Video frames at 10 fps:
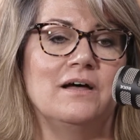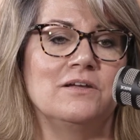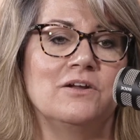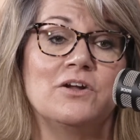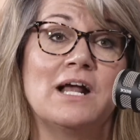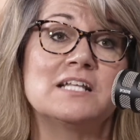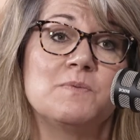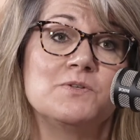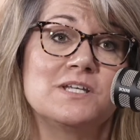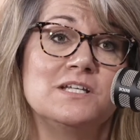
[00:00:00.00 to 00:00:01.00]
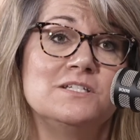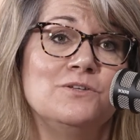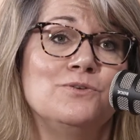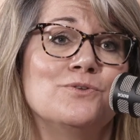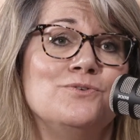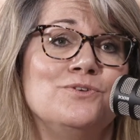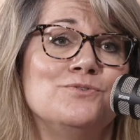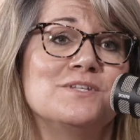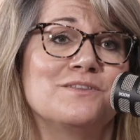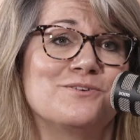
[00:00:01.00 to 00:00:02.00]
you're not supposed to continue
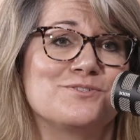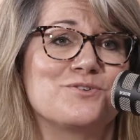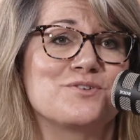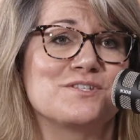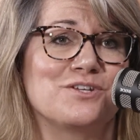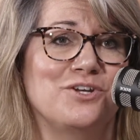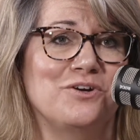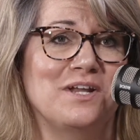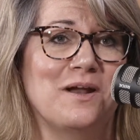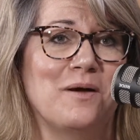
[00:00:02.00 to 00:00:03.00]
using their social security